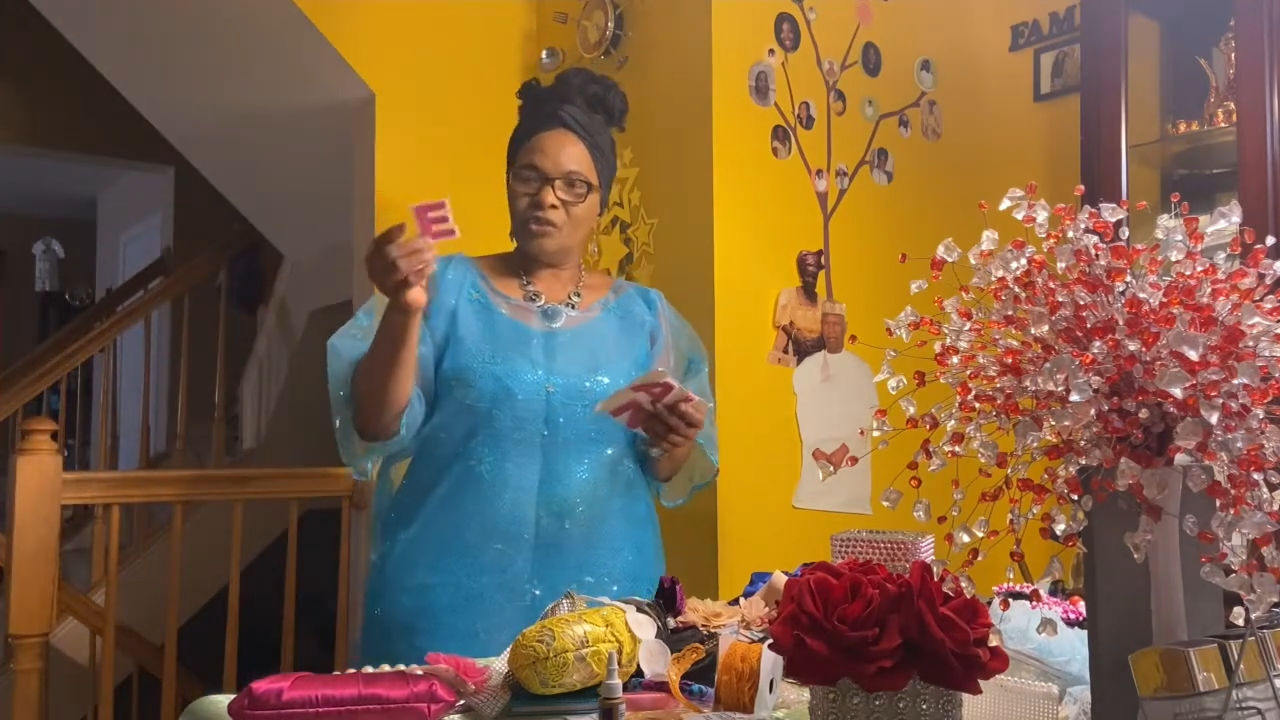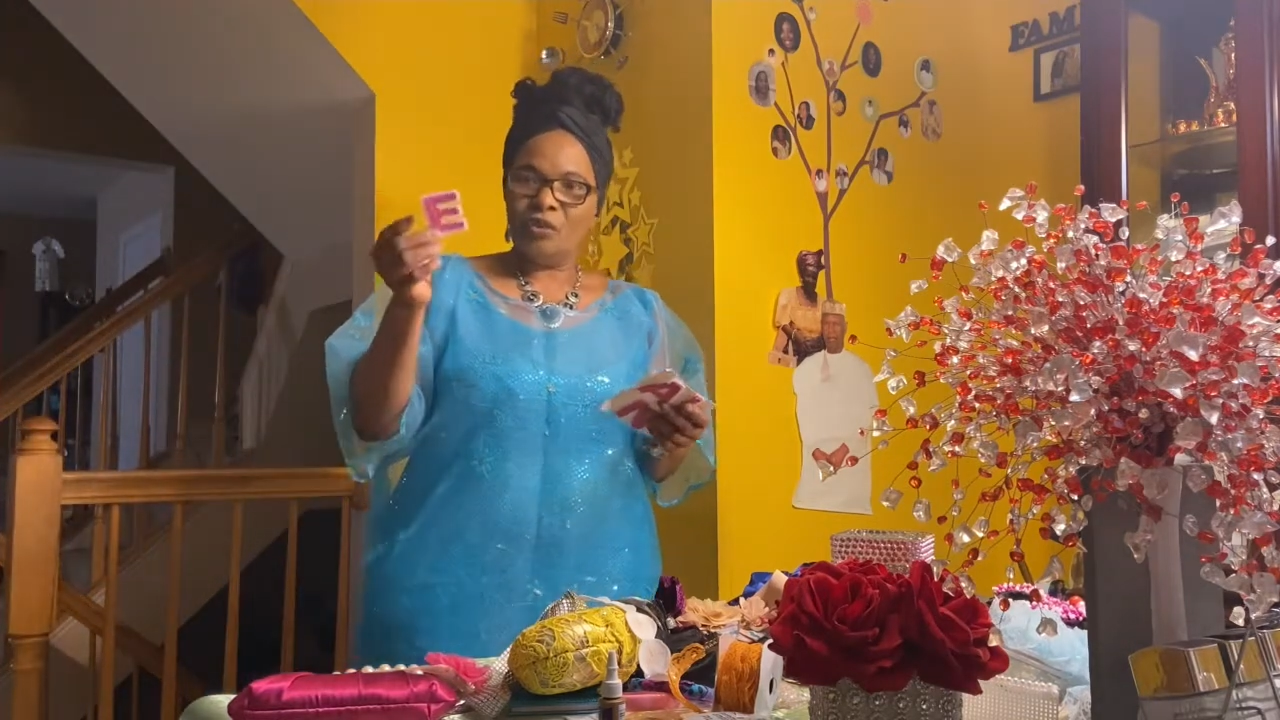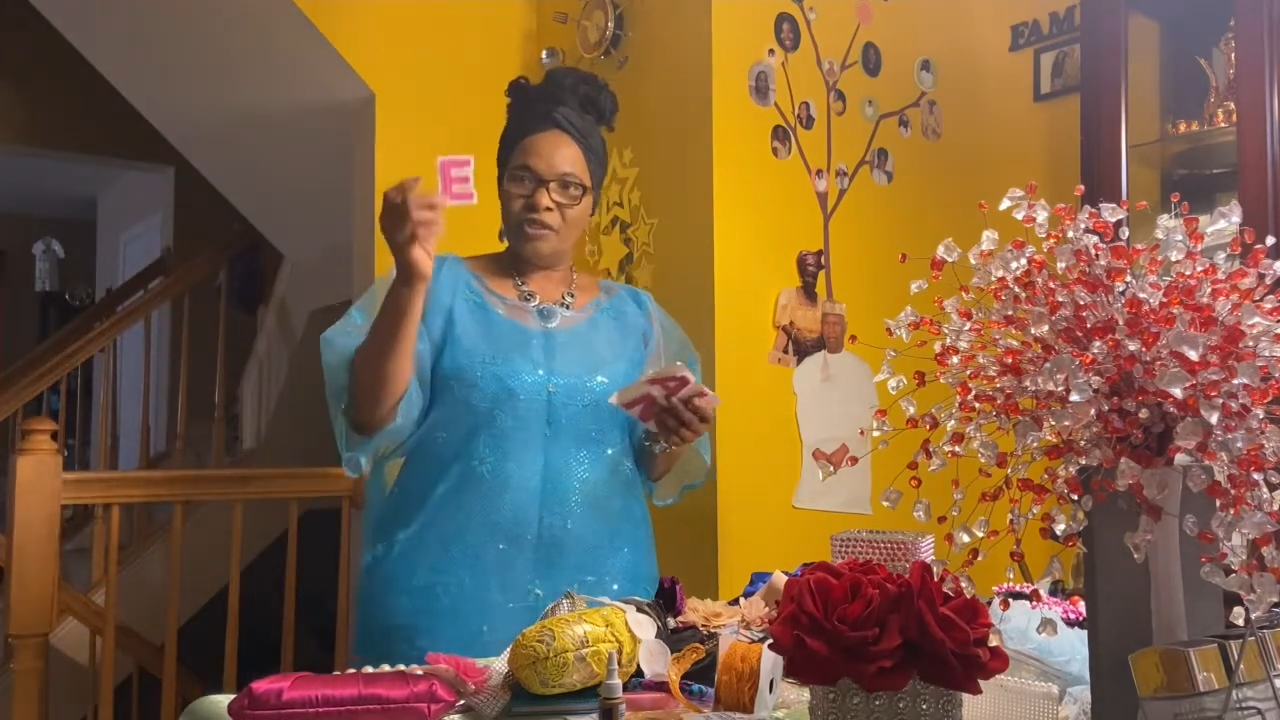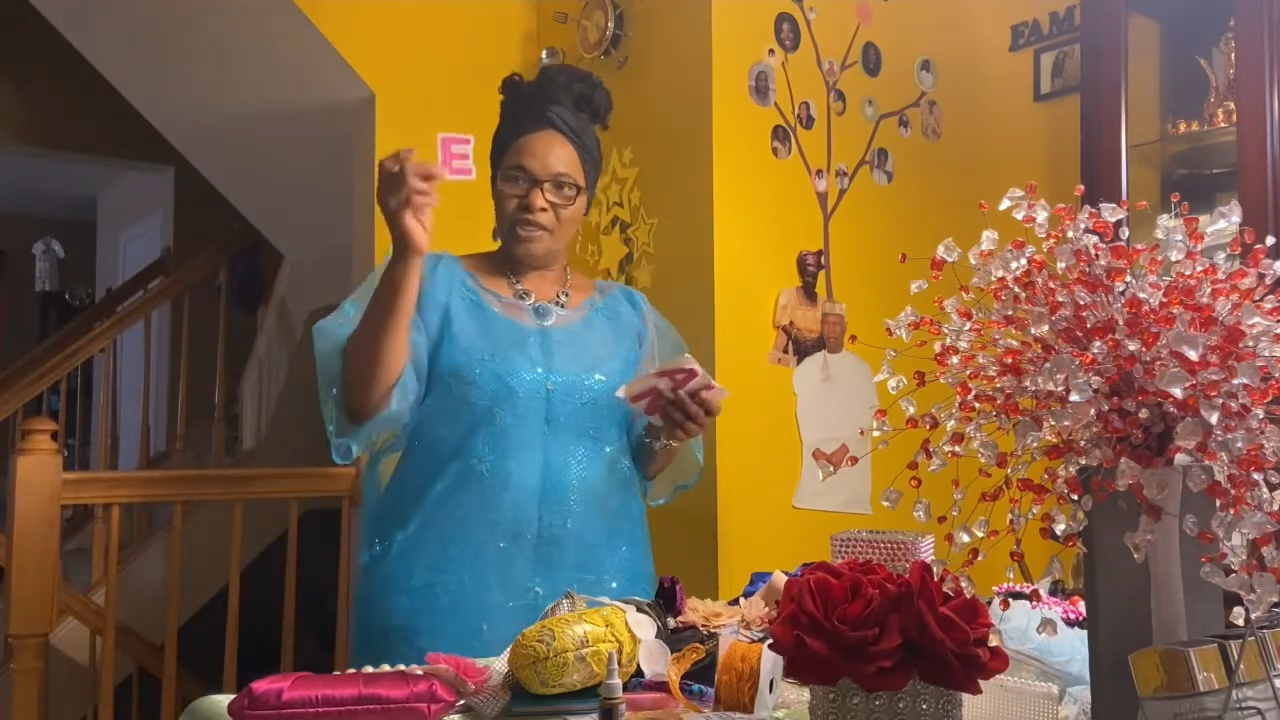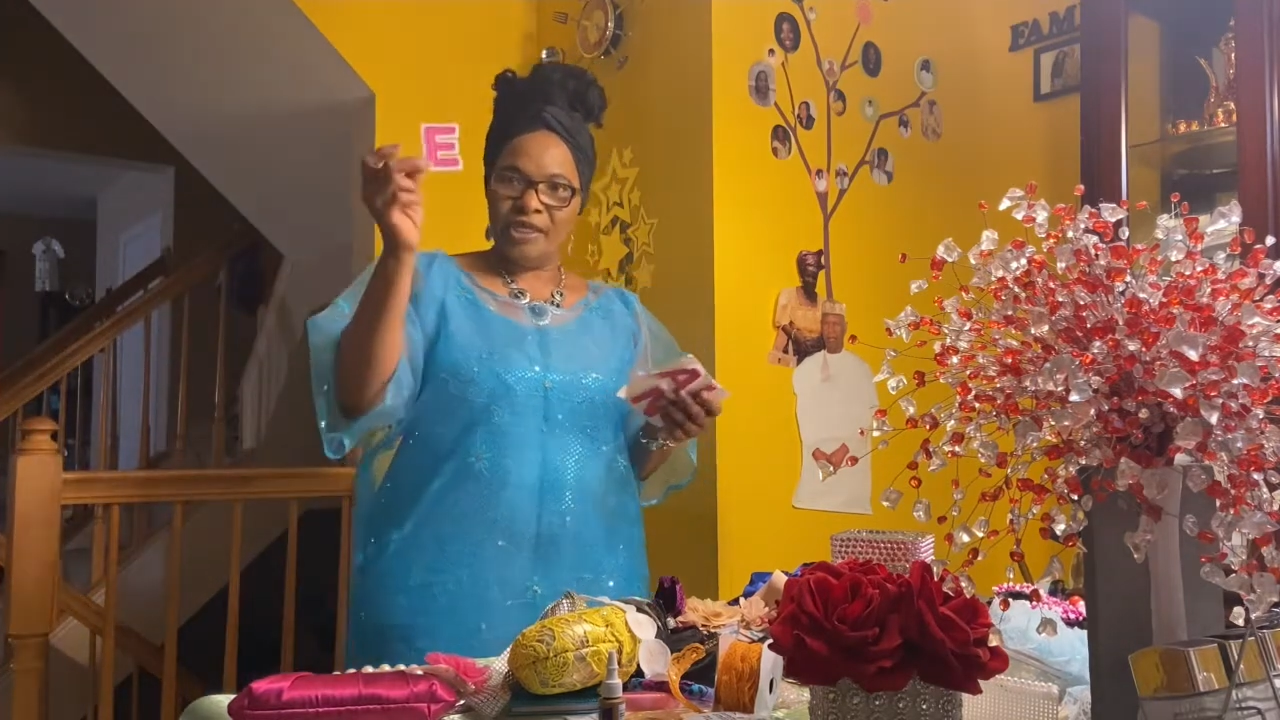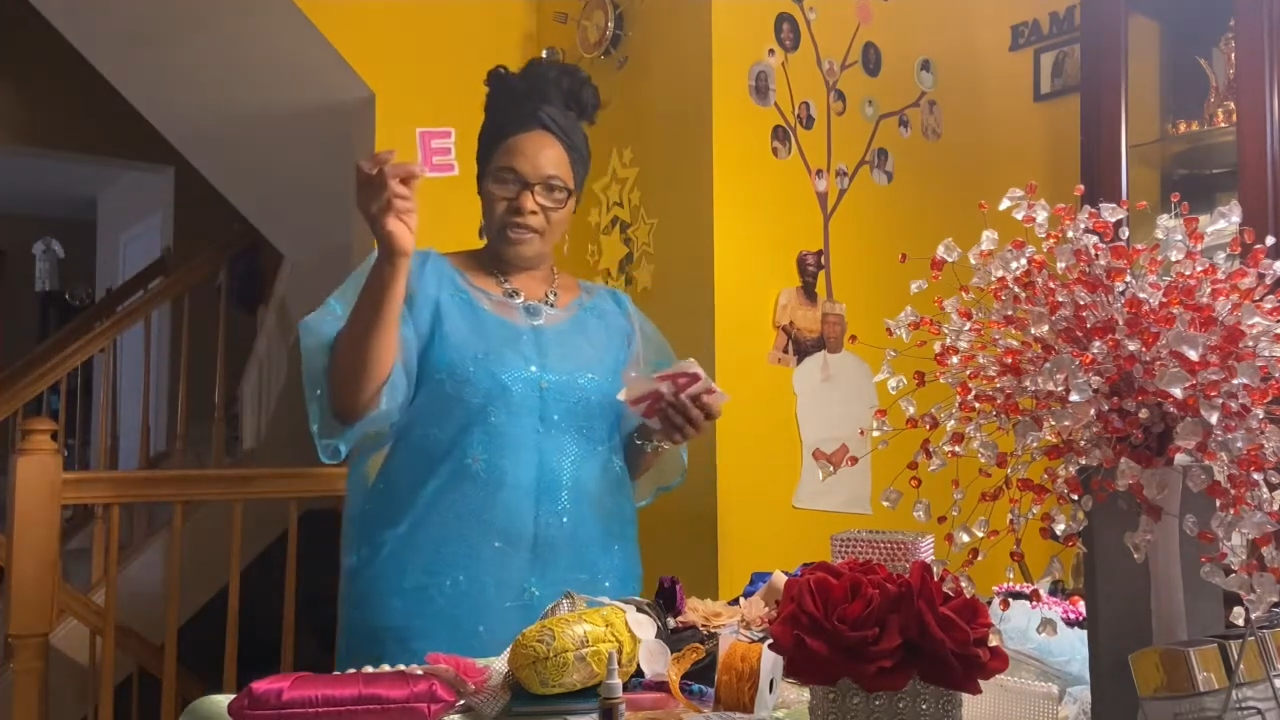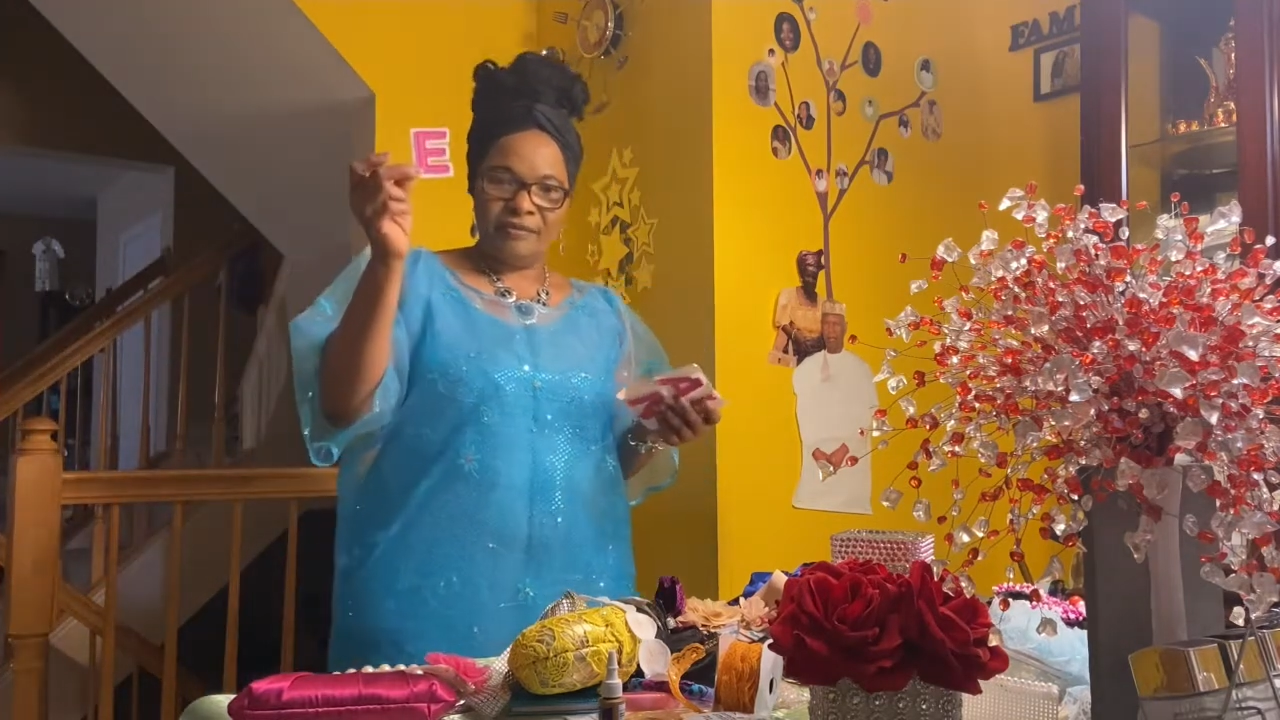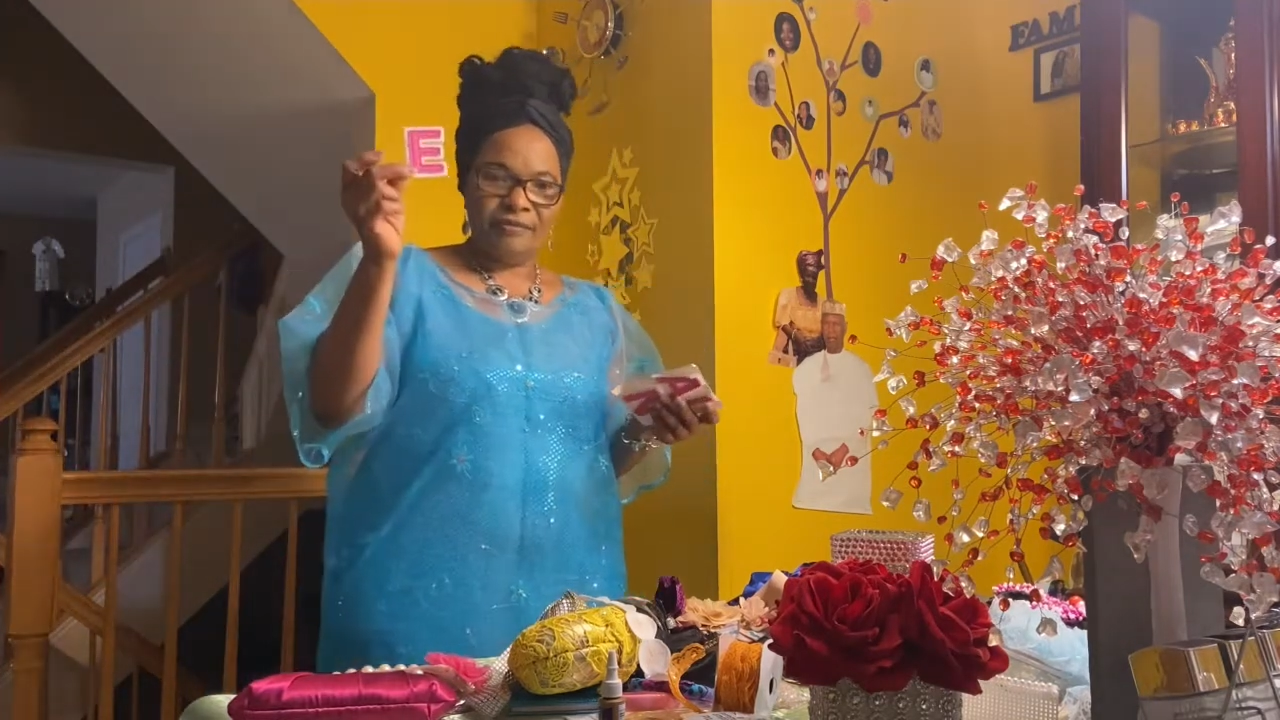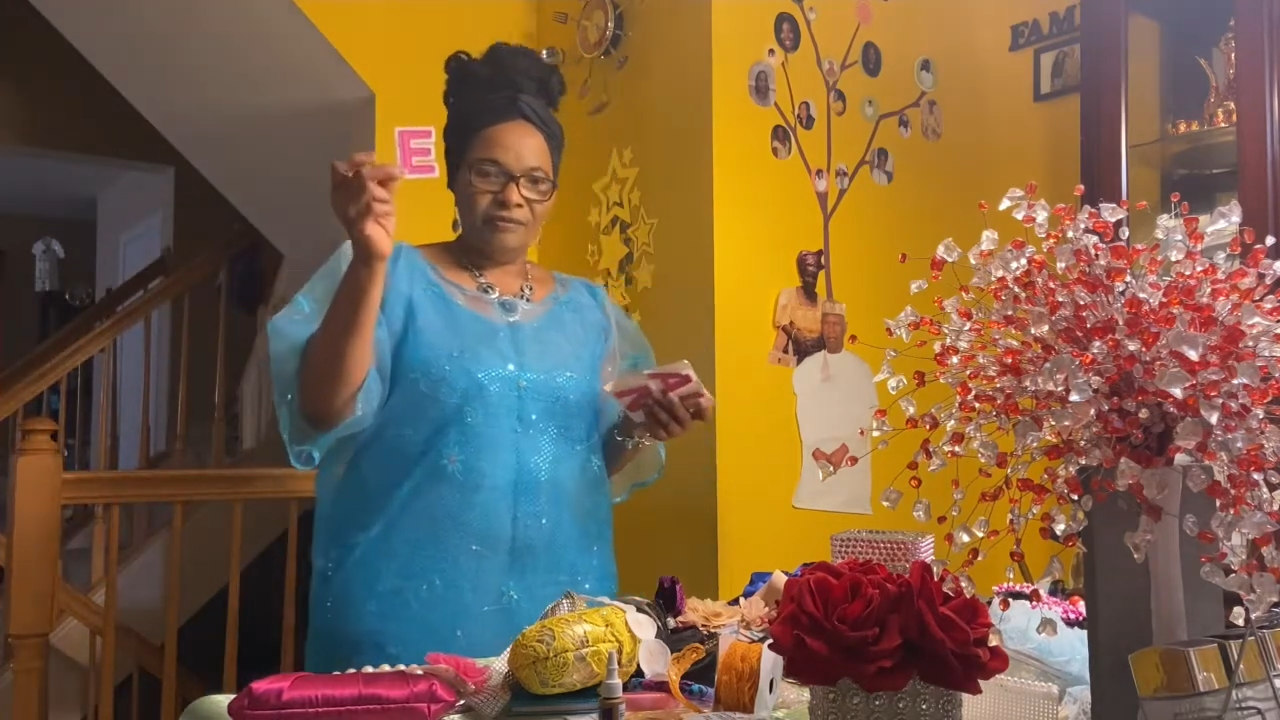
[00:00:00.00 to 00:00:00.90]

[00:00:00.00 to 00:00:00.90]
one, E.